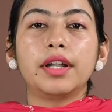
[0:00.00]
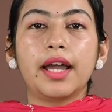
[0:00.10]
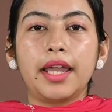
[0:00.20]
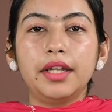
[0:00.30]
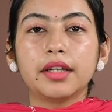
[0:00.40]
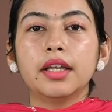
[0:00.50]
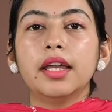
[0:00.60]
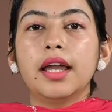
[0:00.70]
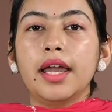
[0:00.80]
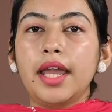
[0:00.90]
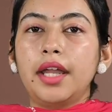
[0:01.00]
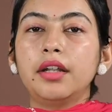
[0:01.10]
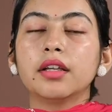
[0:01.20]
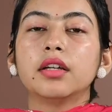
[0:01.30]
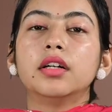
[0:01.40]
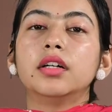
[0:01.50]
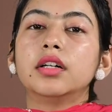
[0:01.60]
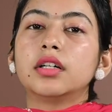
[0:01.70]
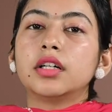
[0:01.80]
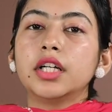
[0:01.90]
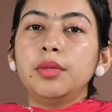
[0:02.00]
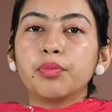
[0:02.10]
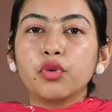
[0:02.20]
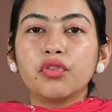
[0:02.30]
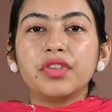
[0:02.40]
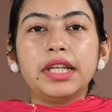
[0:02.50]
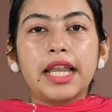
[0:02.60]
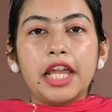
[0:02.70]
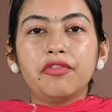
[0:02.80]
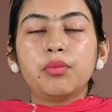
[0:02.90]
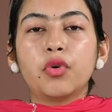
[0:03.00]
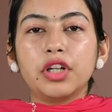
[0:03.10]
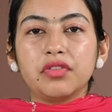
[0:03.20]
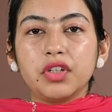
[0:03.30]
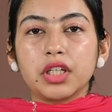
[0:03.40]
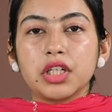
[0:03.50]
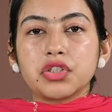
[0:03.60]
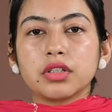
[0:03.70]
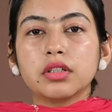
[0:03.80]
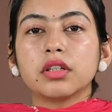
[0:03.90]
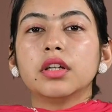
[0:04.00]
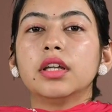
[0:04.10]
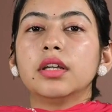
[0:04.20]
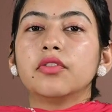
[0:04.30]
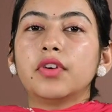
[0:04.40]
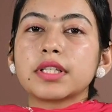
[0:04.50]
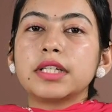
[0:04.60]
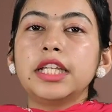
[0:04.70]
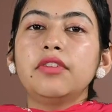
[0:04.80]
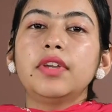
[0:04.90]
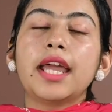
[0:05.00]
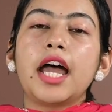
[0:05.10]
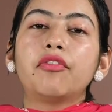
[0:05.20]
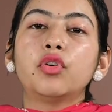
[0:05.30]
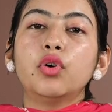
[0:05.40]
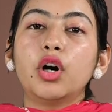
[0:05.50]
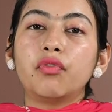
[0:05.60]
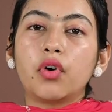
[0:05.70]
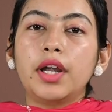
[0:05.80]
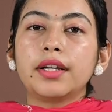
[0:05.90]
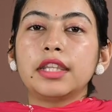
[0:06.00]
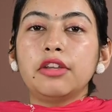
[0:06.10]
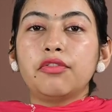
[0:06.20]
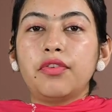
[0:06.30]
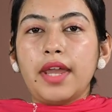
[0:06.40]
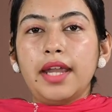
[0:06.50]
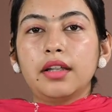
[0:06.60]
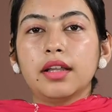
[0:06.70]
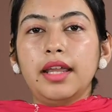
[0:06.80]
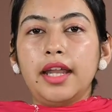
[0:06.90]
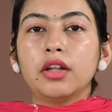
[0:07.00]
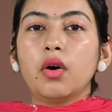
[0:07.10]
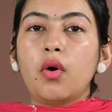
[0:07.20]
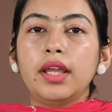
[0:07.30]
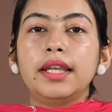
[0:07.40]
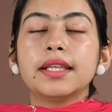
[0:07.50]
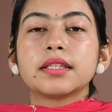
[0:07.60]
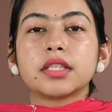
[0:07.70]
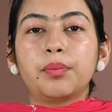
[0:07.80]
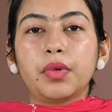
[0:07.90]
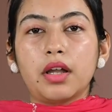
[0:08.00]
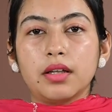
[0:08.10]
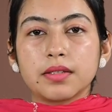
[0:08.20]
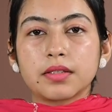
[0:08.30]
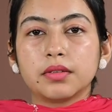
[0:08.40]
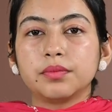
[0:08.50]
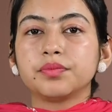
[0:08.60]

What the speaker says: diet and improve the life modification. Firstly, we have to avoid the fat and oily substance